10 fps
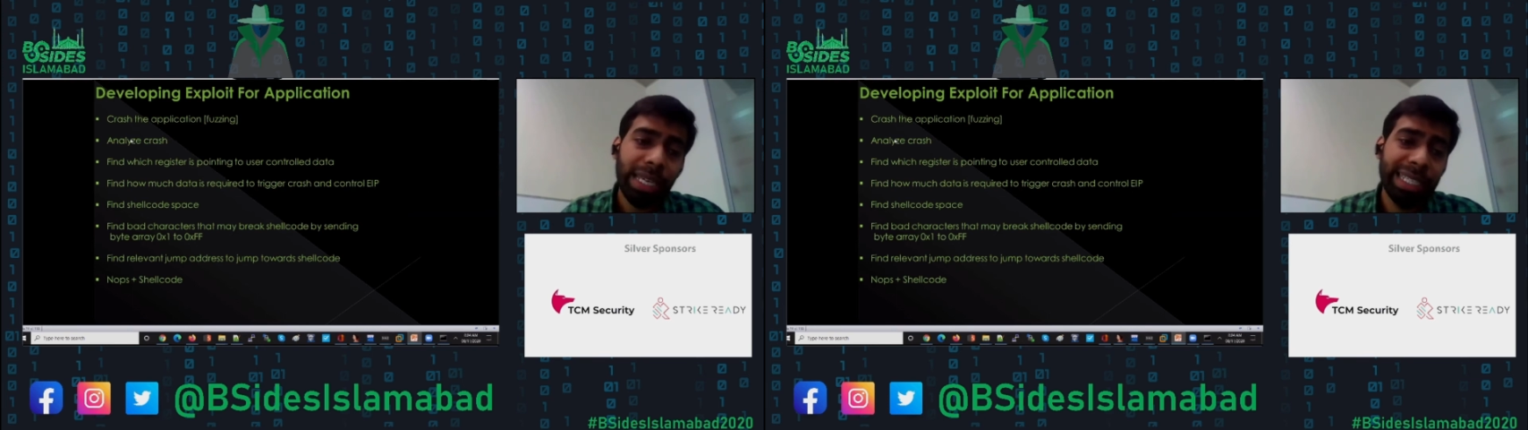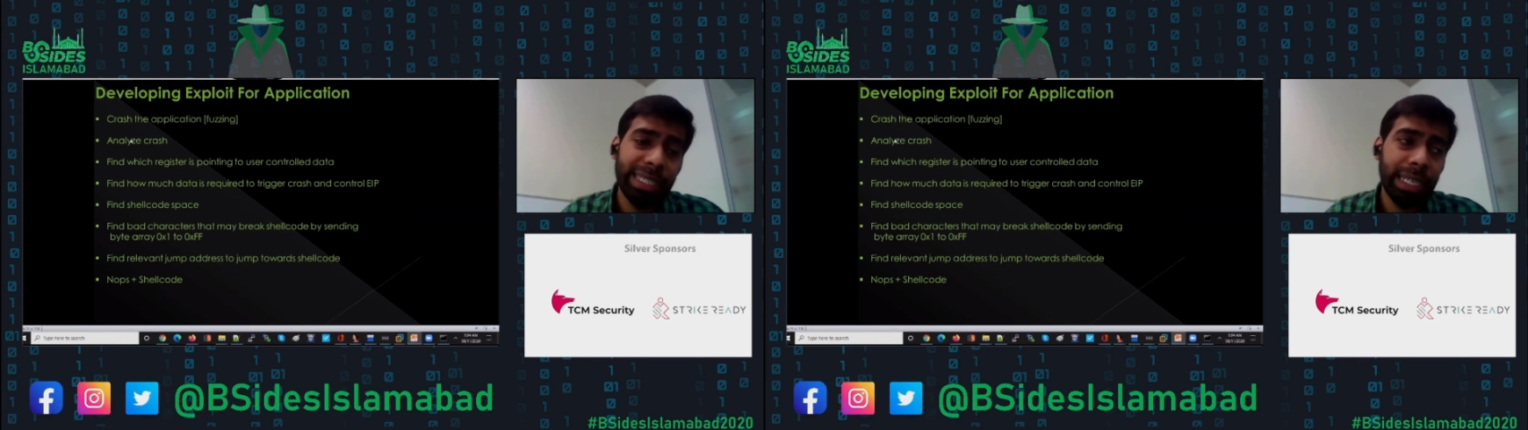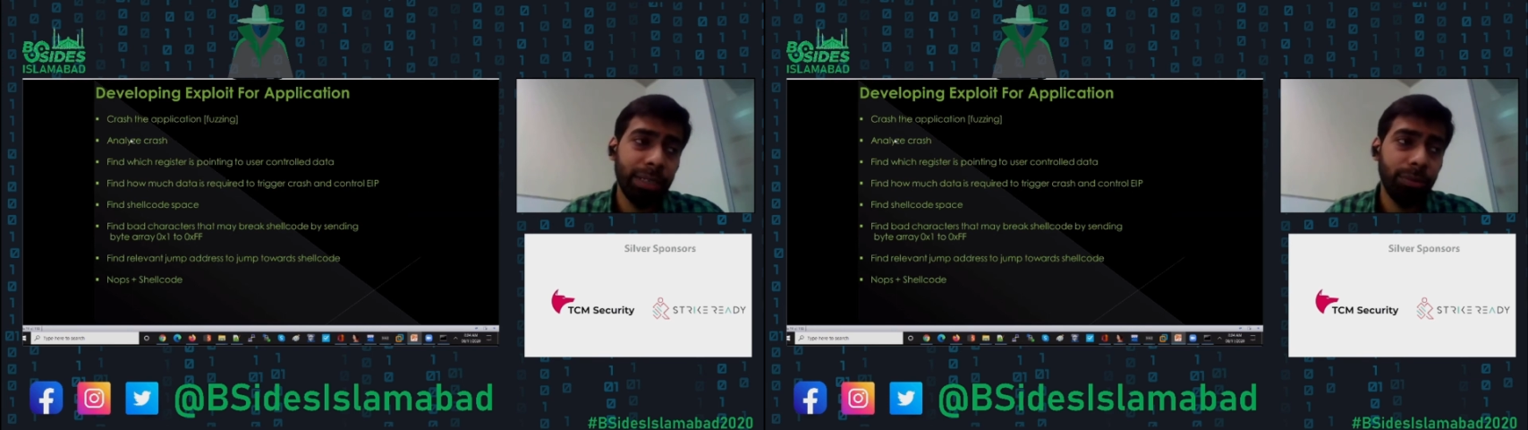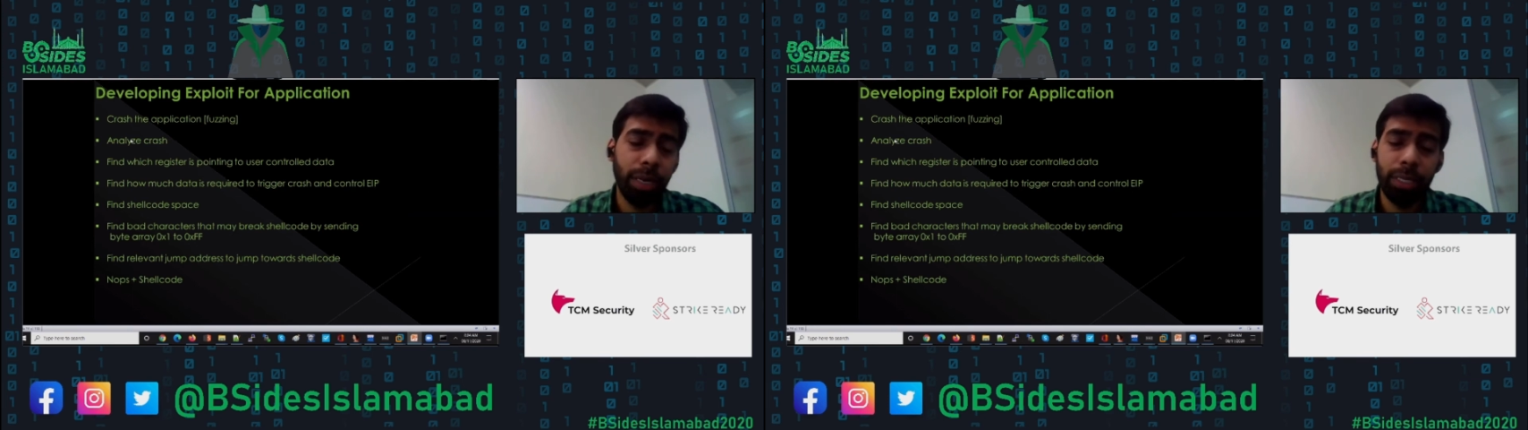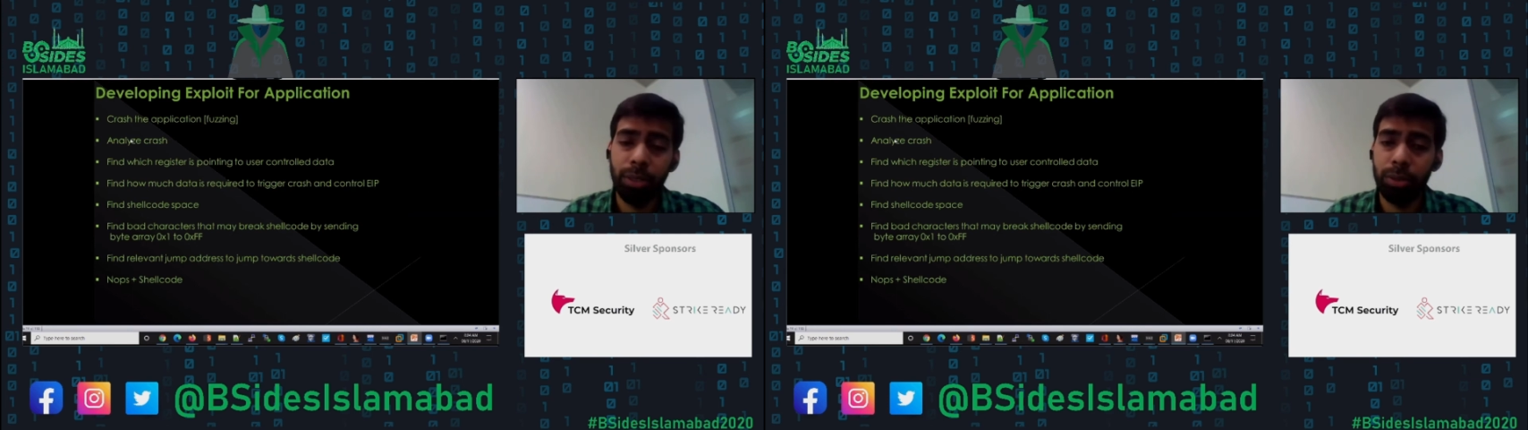Then
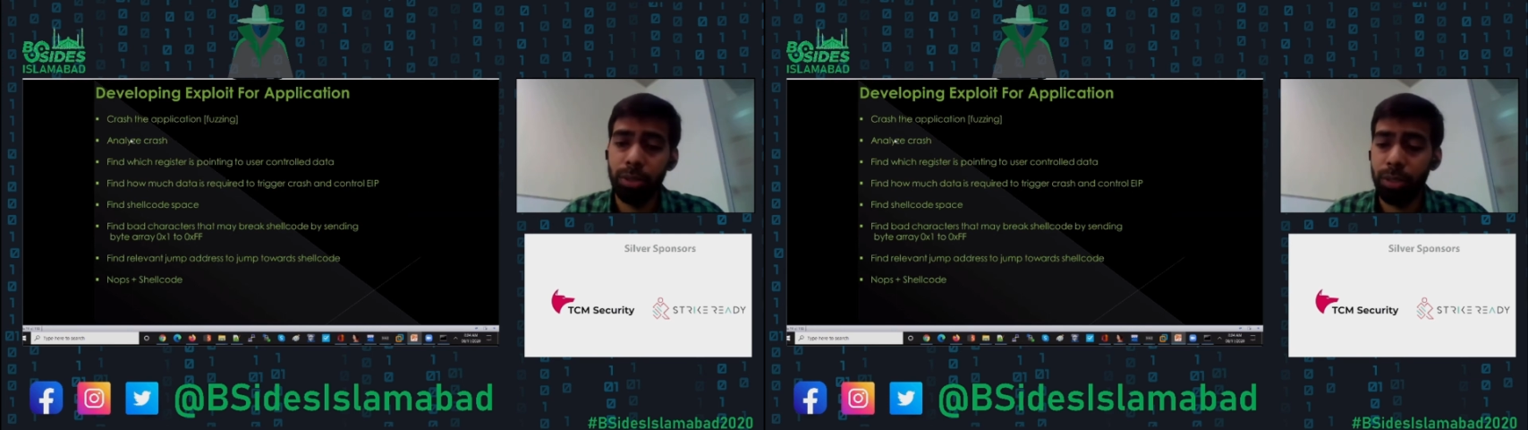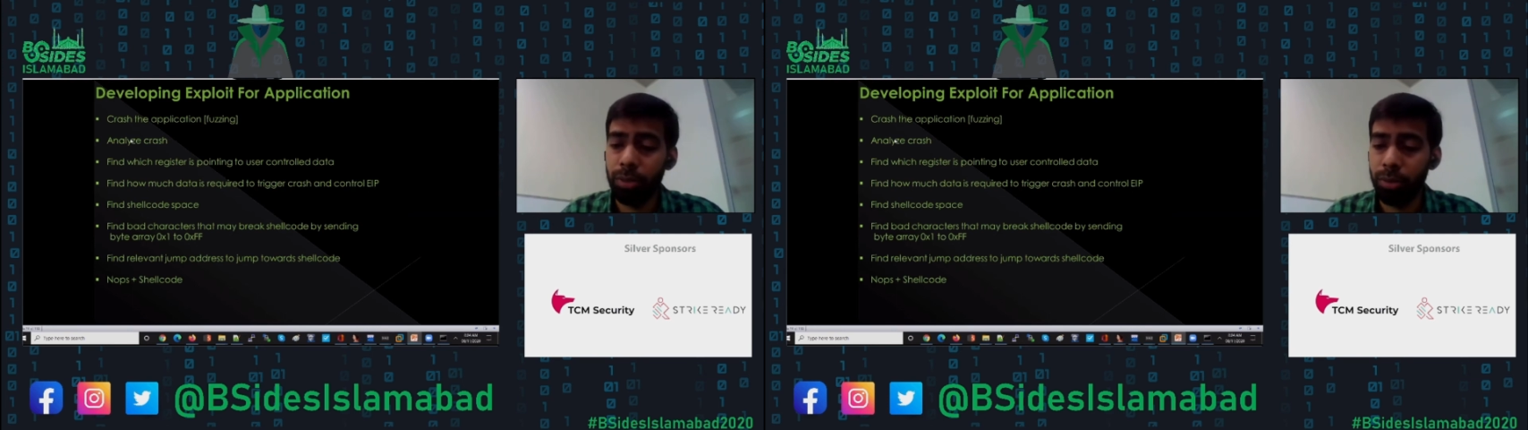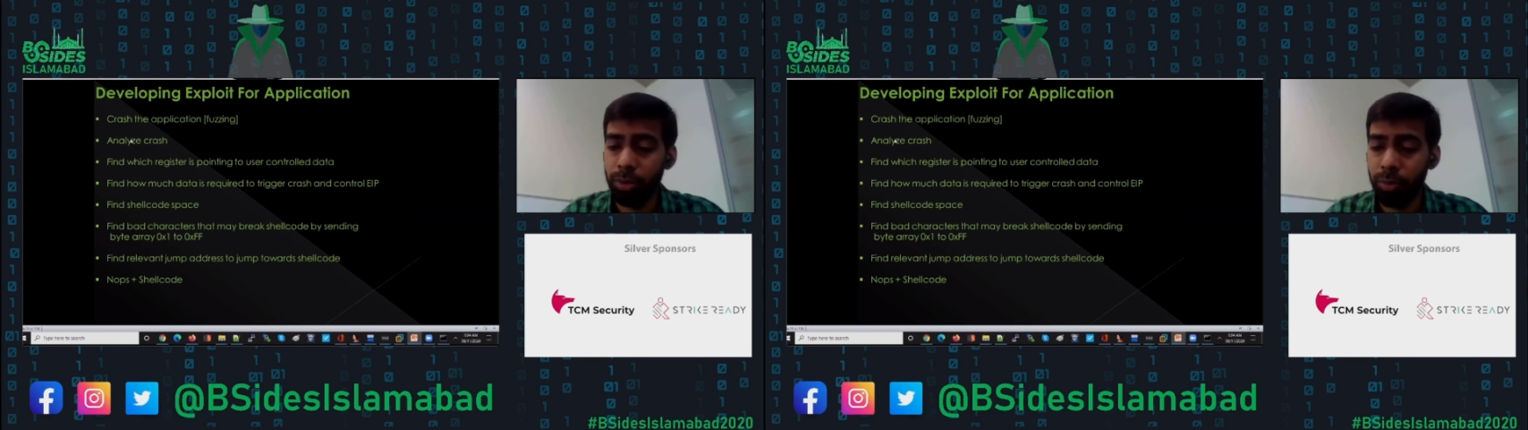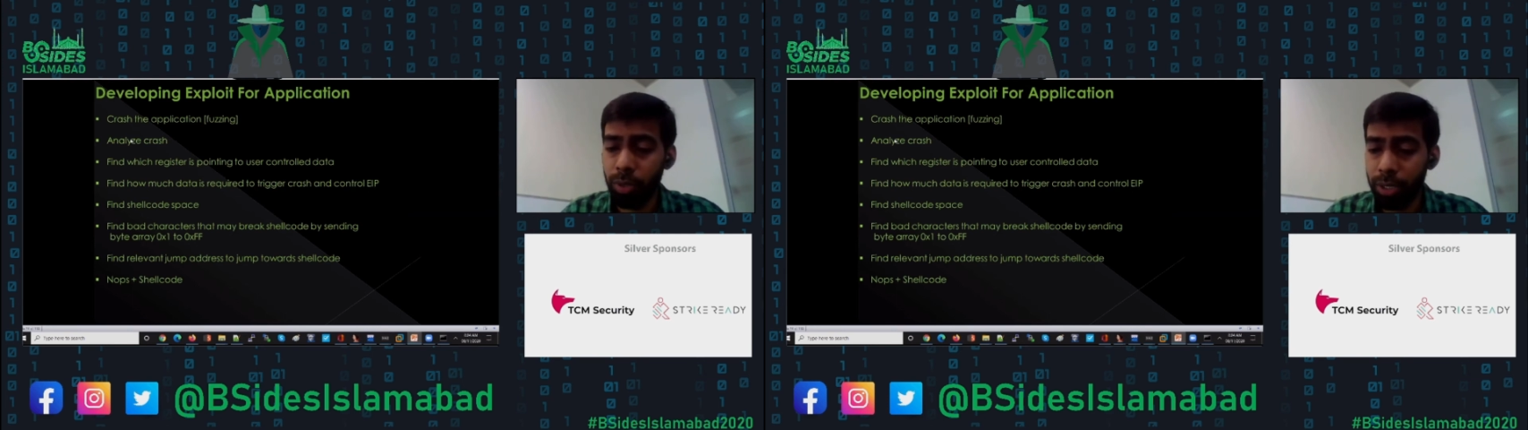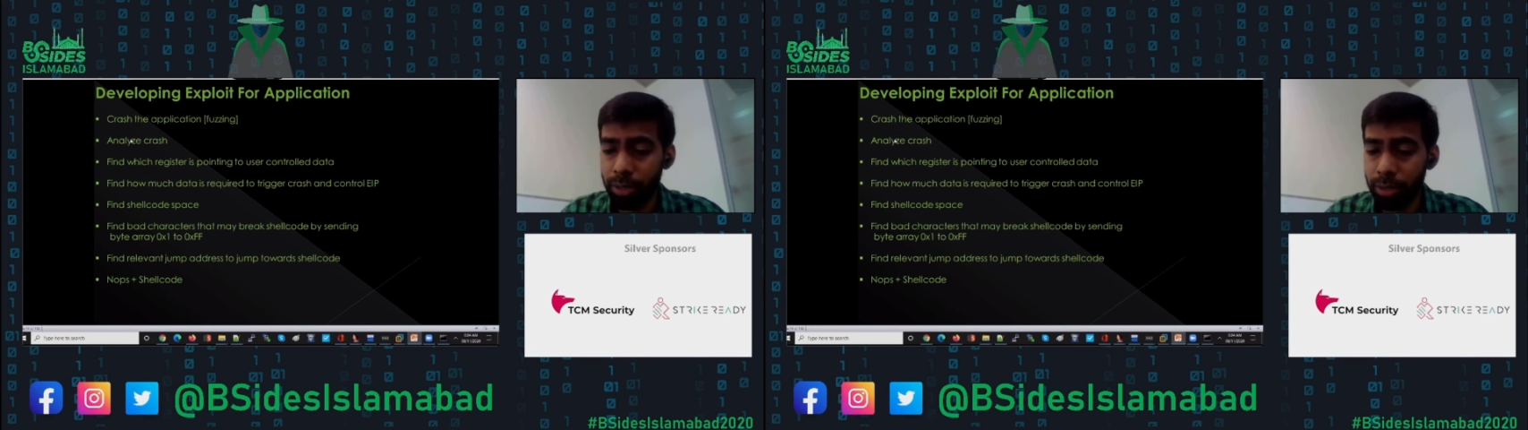find out
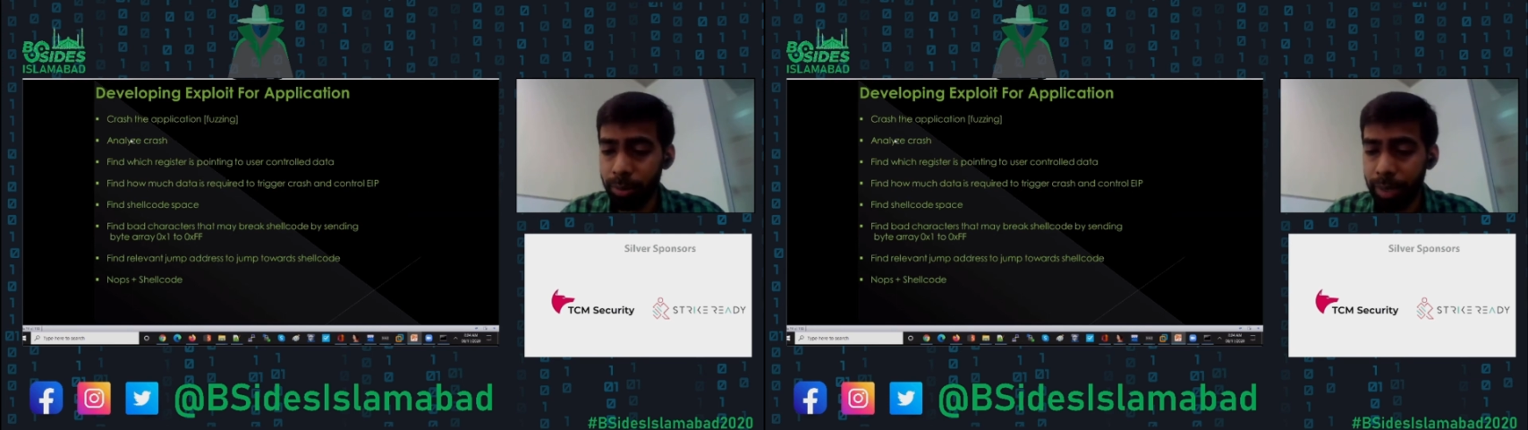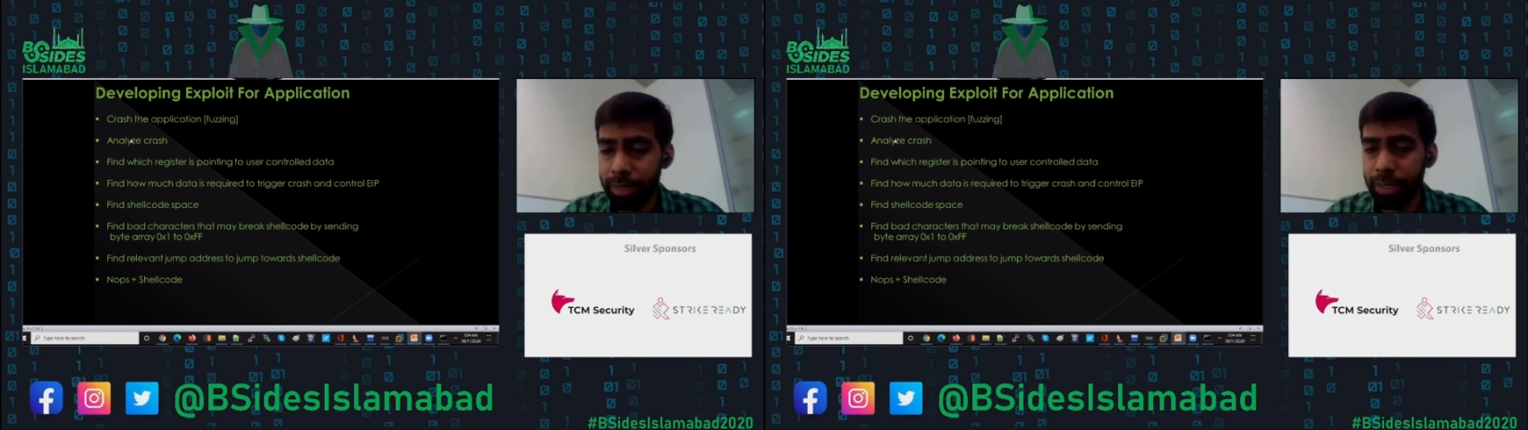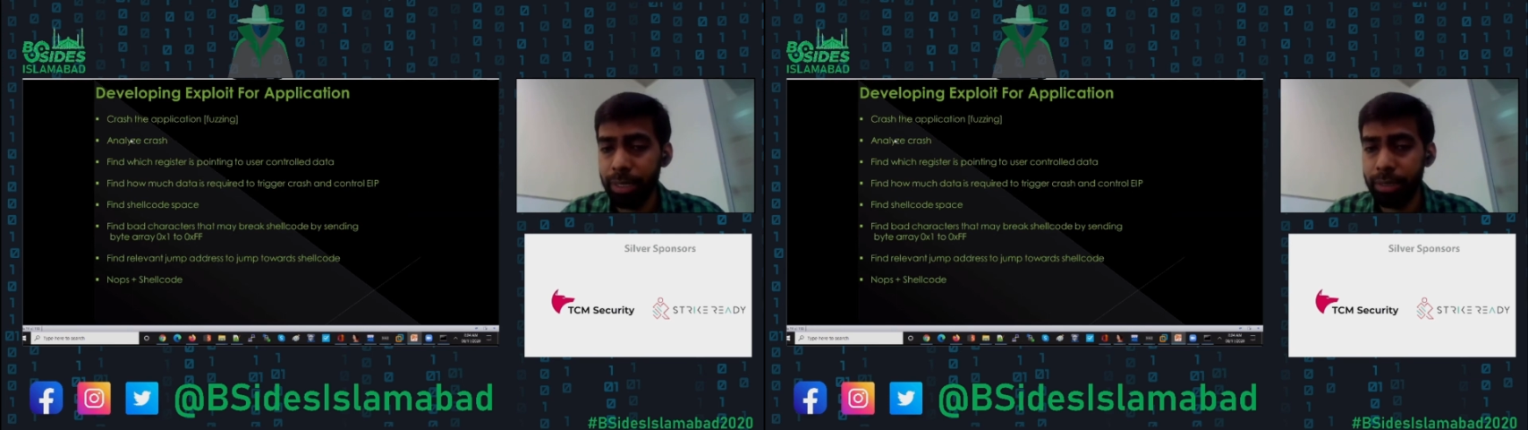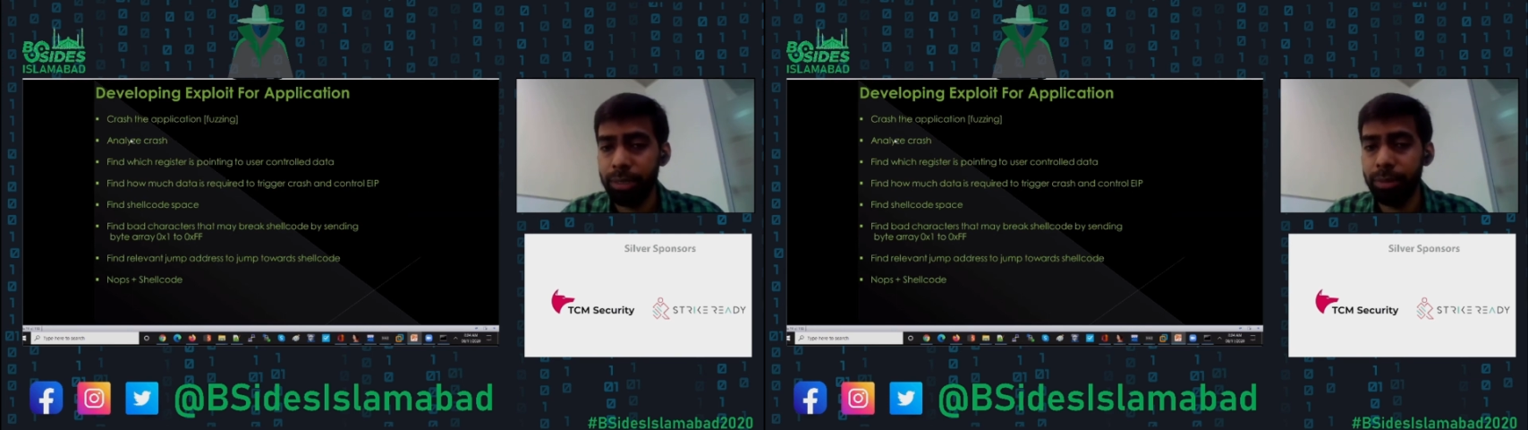what are the bad characters.